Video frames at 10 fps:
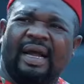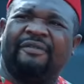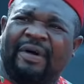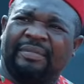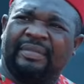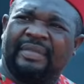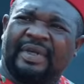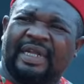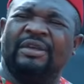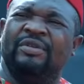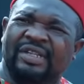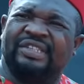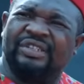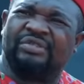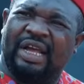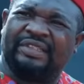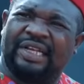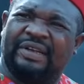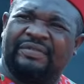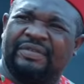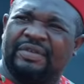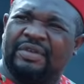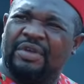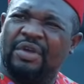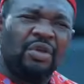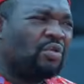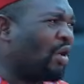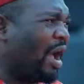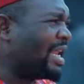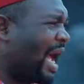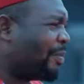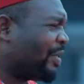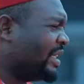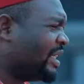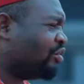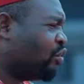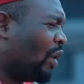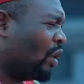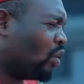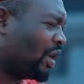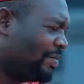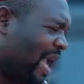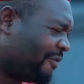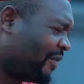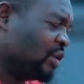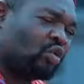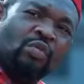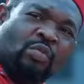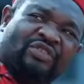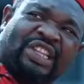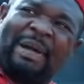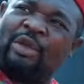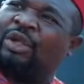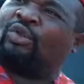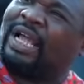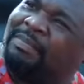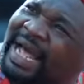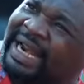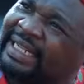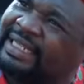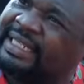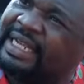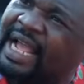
Afam, can you listen to yourself? You are an apprentice who want to make free in 2 months time and you want to get married.